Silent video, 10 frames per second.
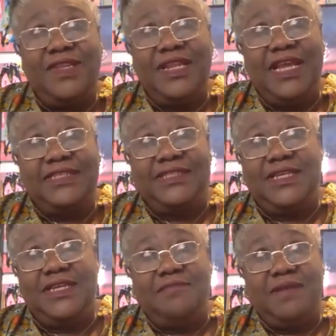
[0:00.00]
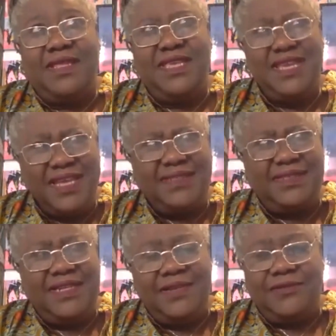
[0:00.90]
the last, I think
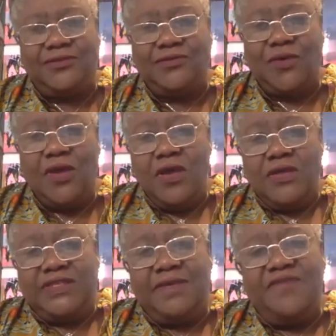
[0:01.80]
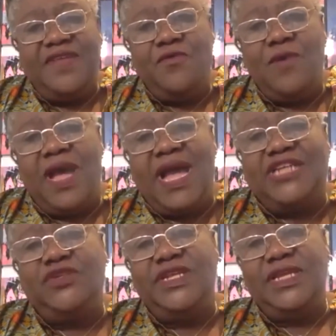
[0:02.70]
yesterday or so. Some of them who are
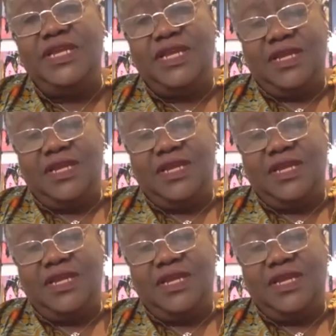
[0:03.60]
actually